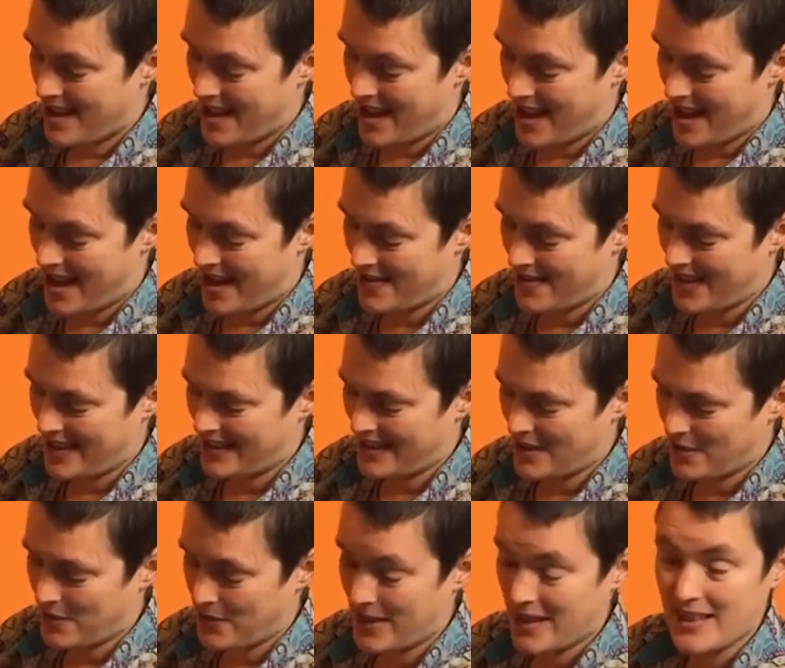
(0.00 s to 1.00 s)
and then
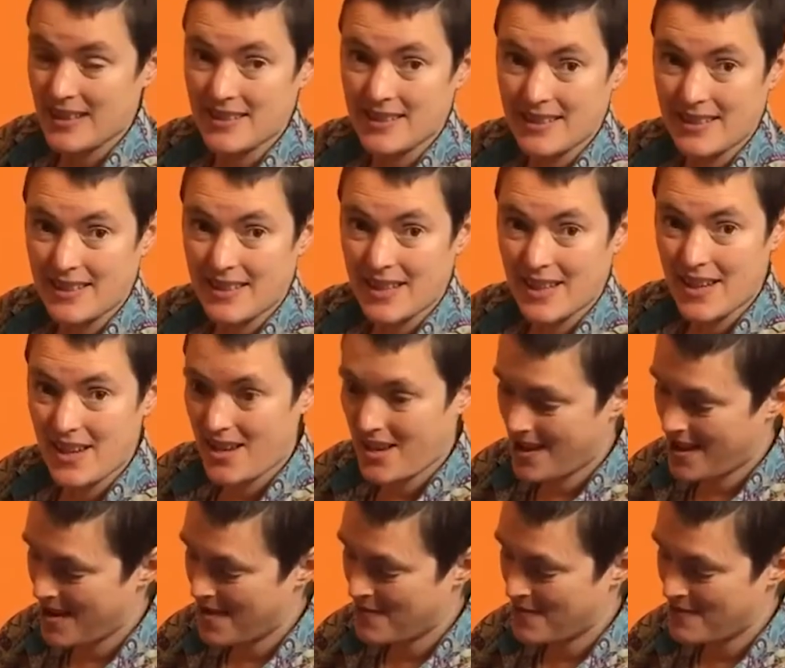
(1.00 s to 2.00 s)
that finger's going to
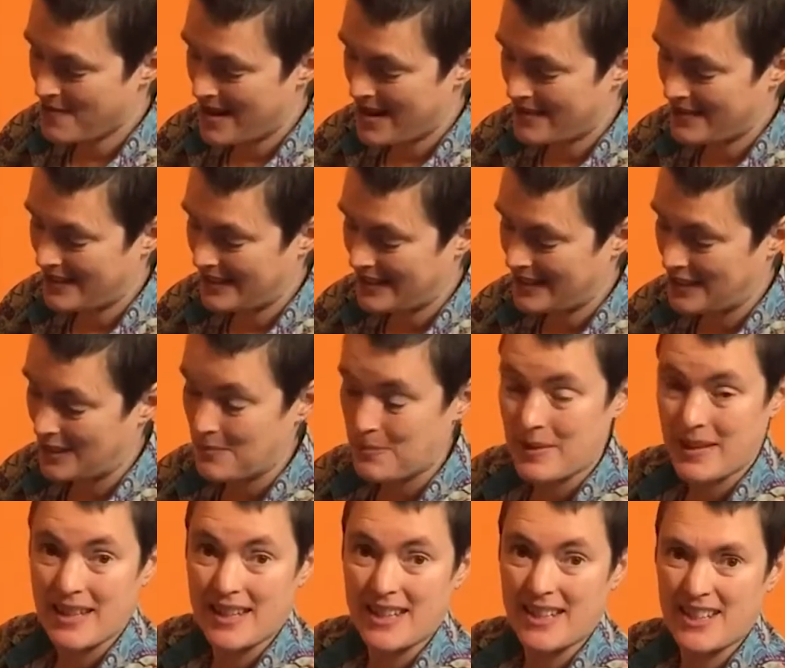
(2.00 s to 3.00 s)
curve around a little
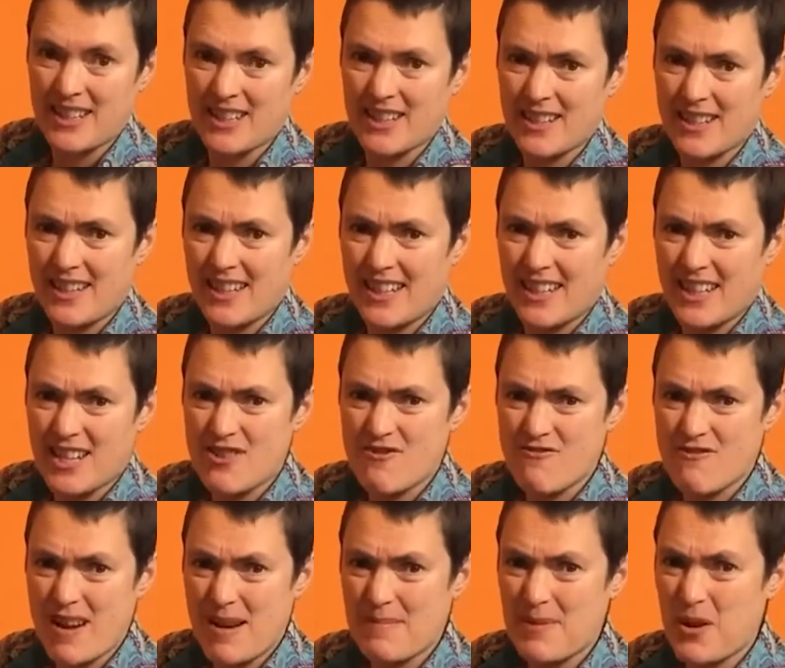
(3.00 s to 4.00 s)
bit and
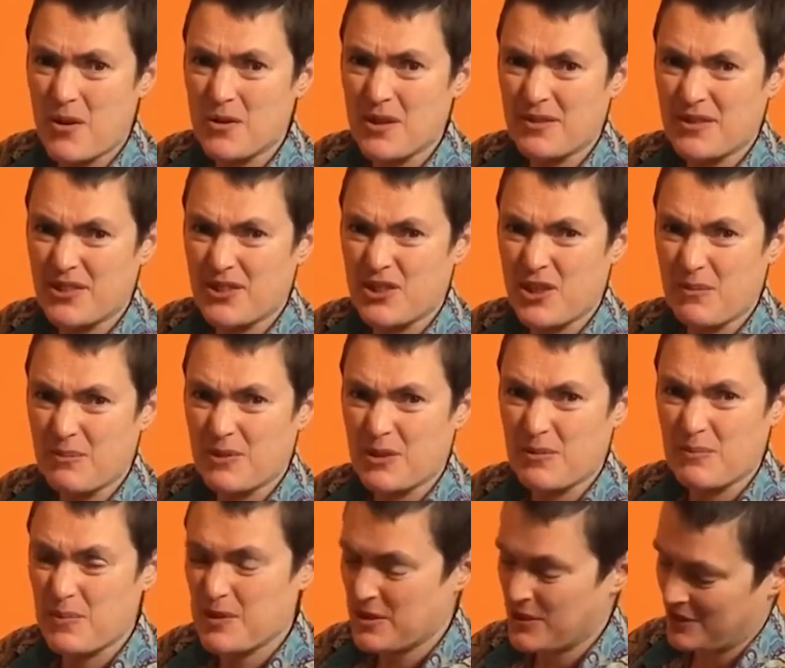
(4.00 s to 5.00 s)
grab hold of the top
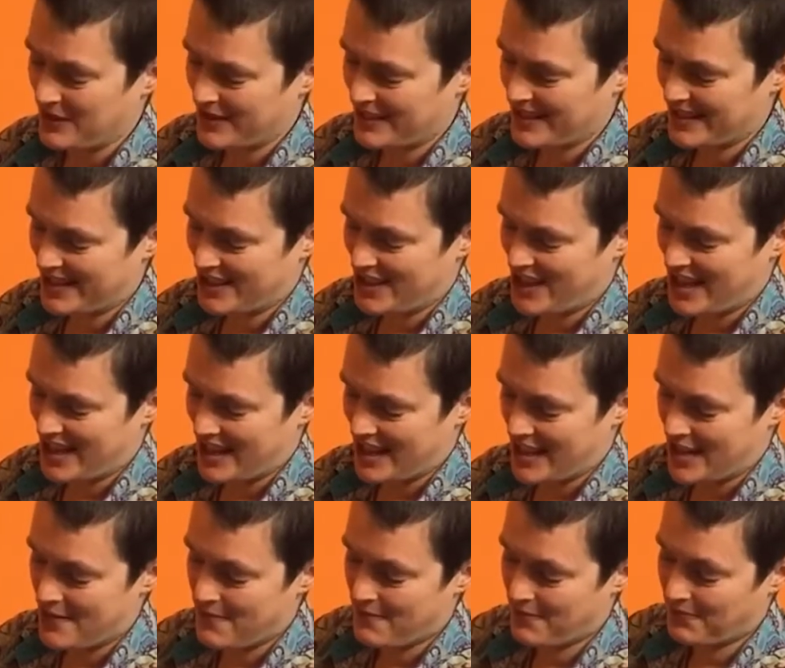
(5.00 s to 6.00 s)
spoon just
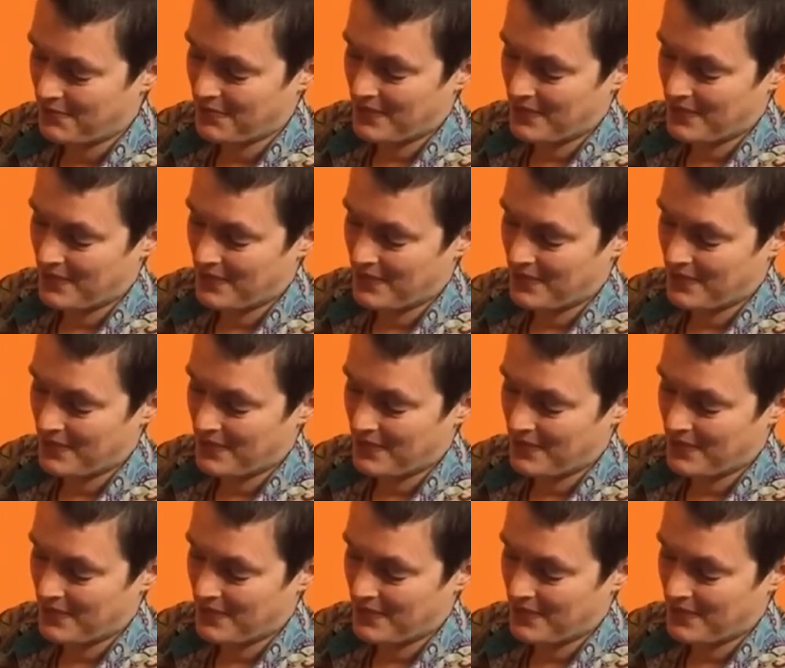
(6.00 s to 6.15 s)
gently.